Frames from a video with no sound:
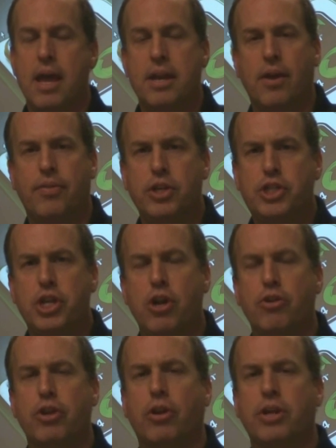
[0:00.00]
Now this
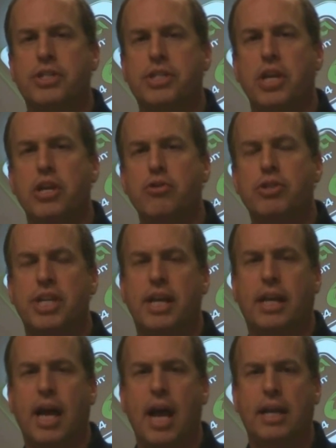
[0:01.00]
year you're going to see a new set
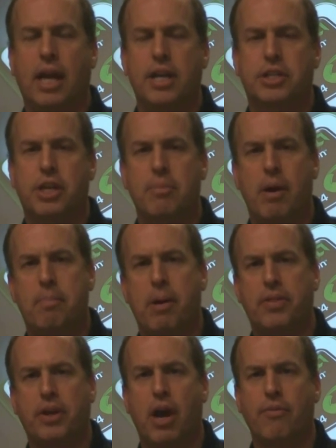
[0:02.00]
of guidelines come out
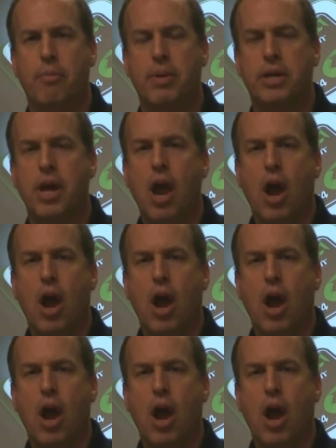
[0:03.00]
by the government